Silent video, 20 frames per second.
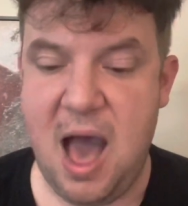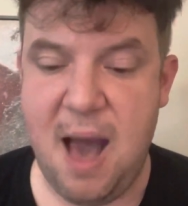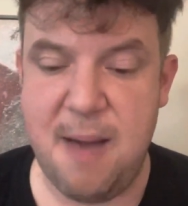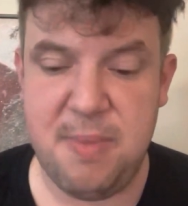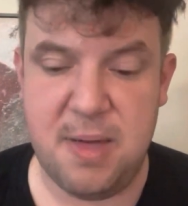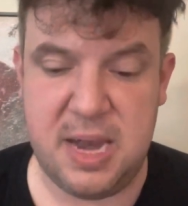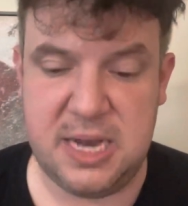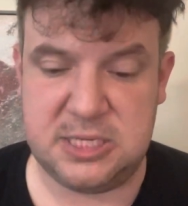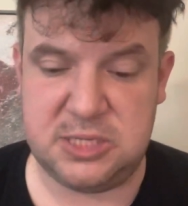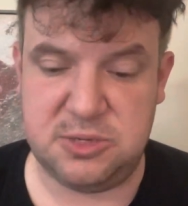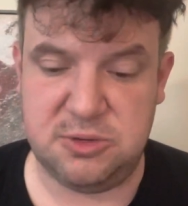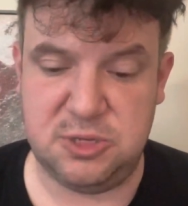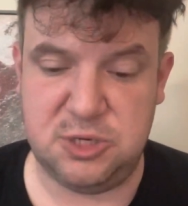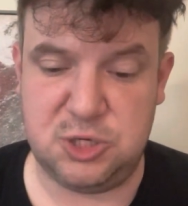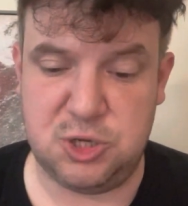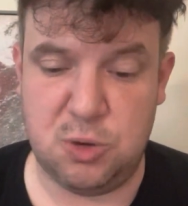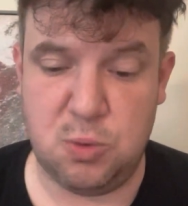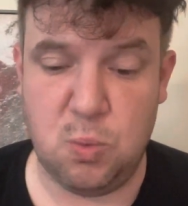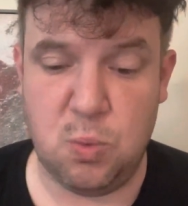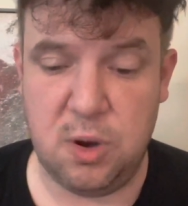I'm not necessarily
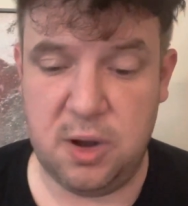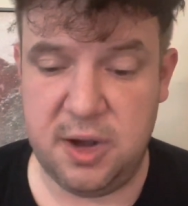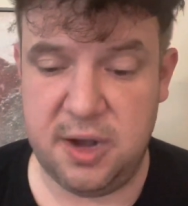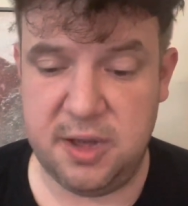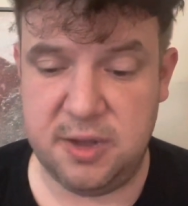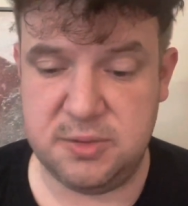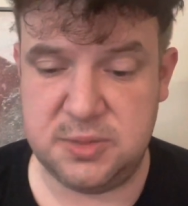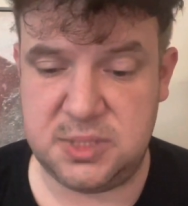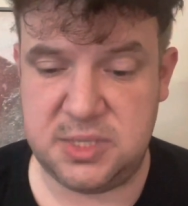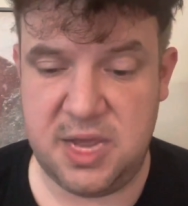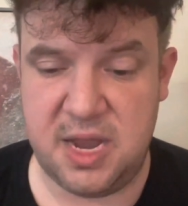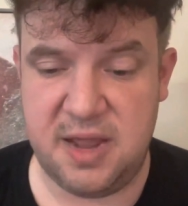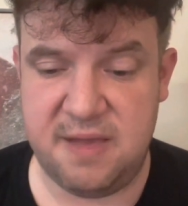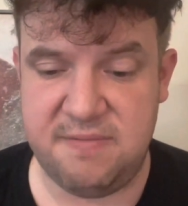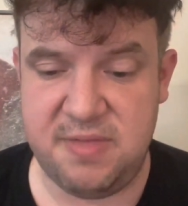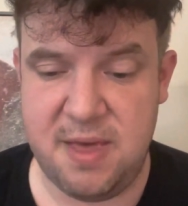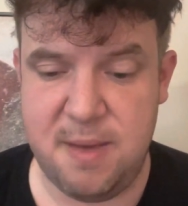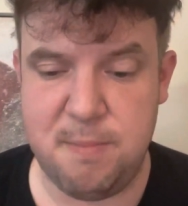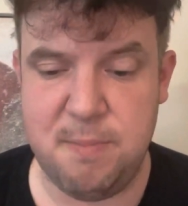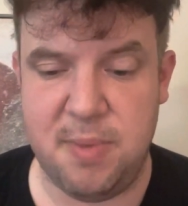sure we're gonna go see any
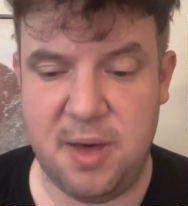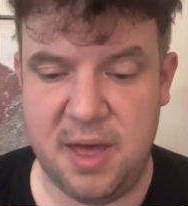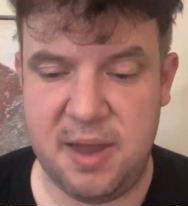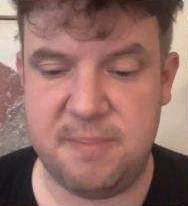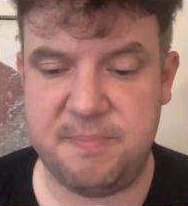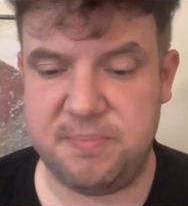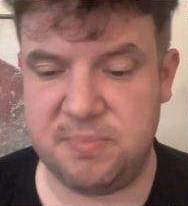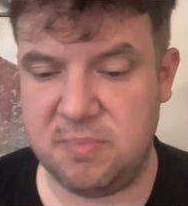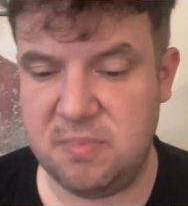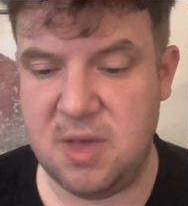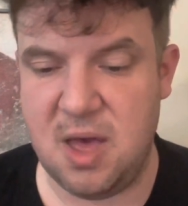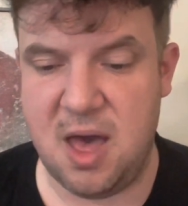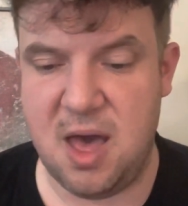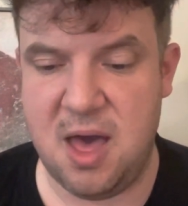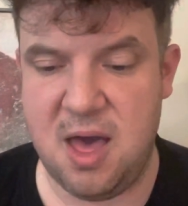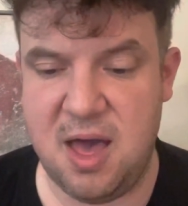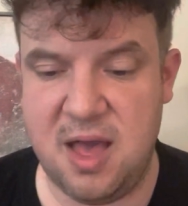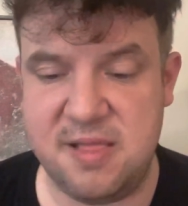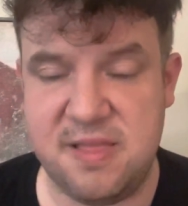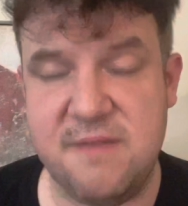of them, but
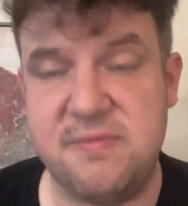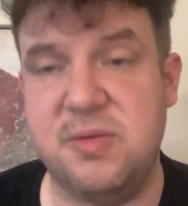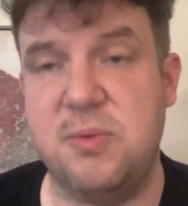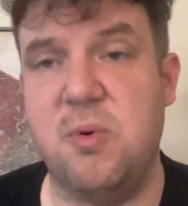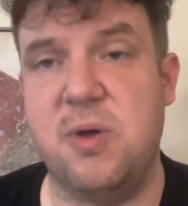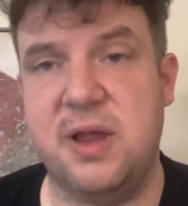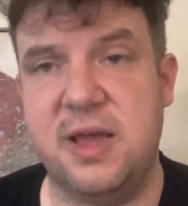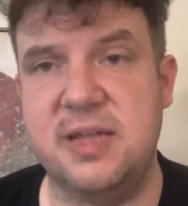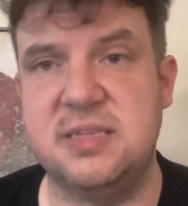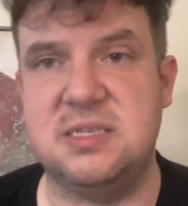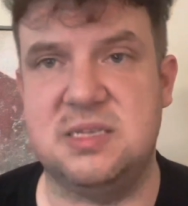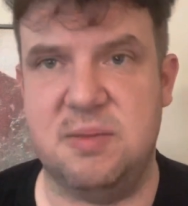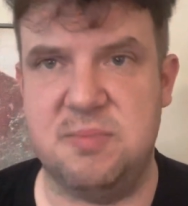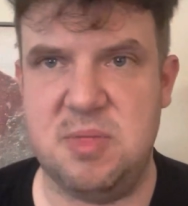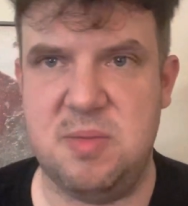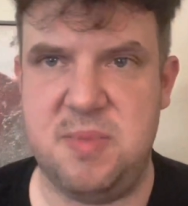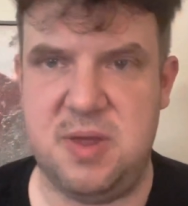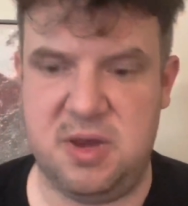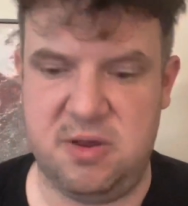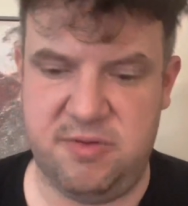I definitely wanna get some
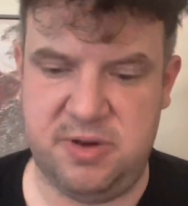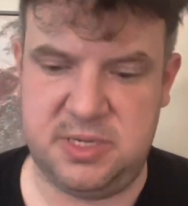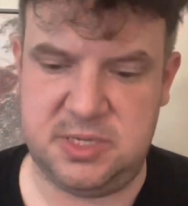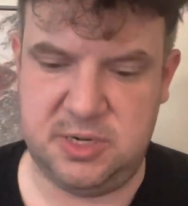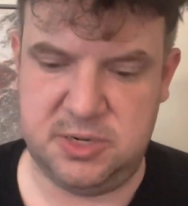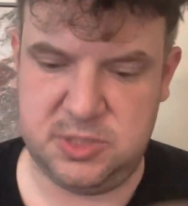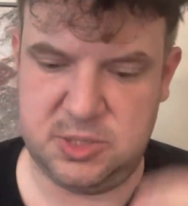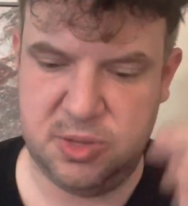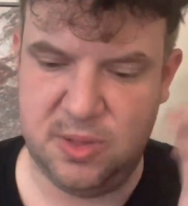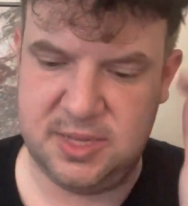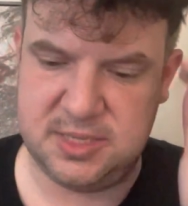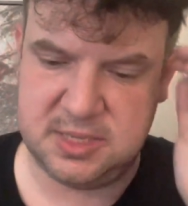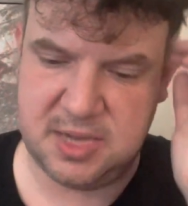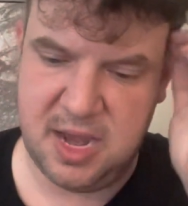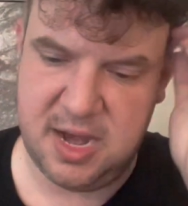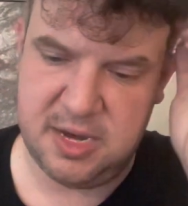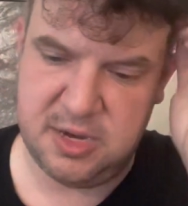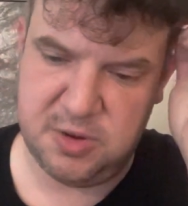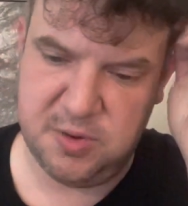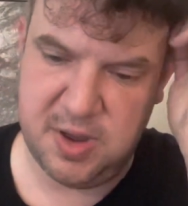of the meet and greets here. So let's
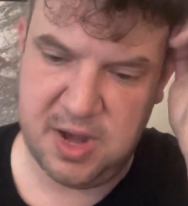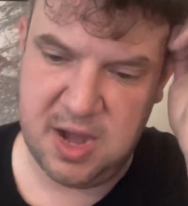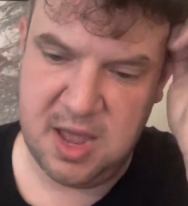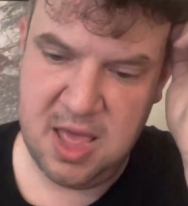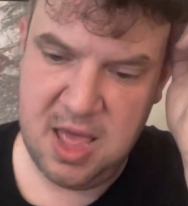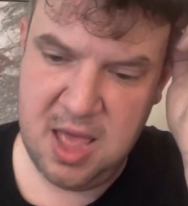get into it.